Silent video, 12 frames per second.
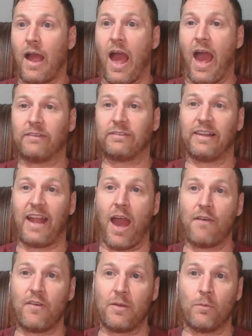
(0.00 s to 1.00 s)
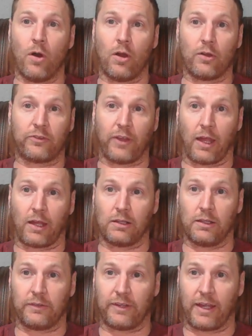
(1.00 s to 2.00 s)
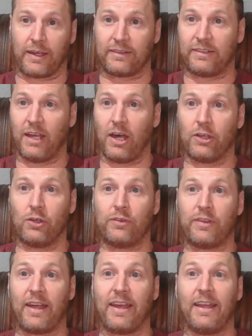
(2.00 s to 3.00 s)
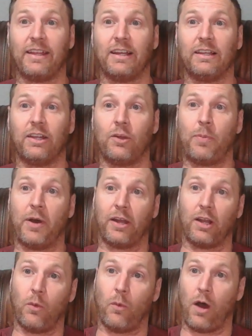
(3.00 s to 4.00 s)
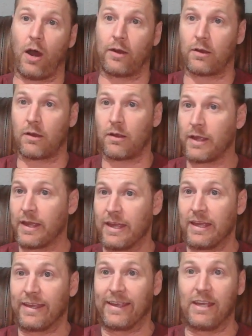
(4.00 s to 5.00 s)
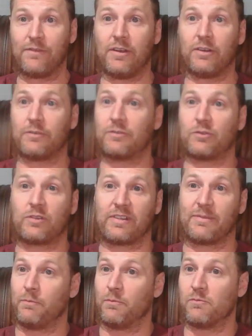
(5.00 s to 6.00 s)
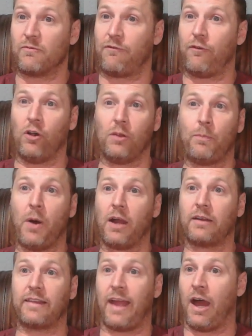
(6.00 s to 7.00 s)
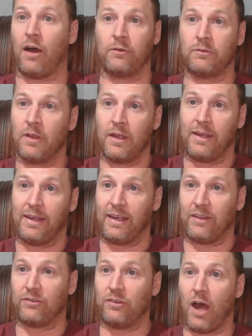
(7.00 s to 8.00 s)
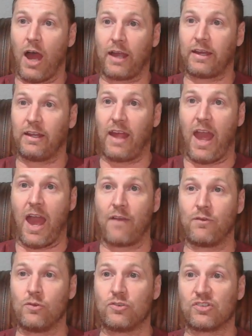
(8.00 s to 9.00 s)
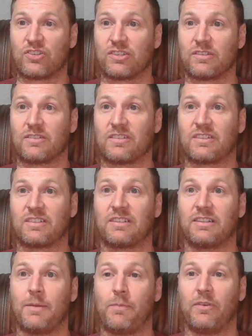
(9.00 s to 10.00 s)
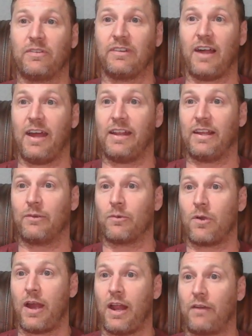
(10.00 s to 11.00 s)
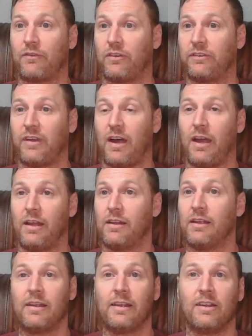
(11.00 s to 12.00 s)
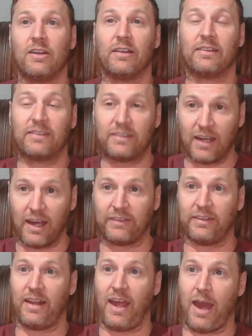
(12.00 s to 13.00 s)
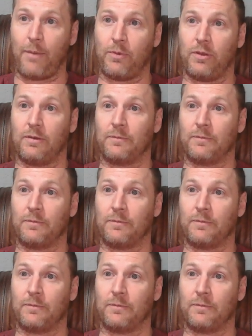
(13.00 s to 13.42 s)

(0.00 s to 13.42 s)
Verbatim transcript: As an avid motorcyclist, I can tell you that hitting a little puddle of water, even full puck down, is not going to have you just slipping, sliding right off to the side. Doesn't happen.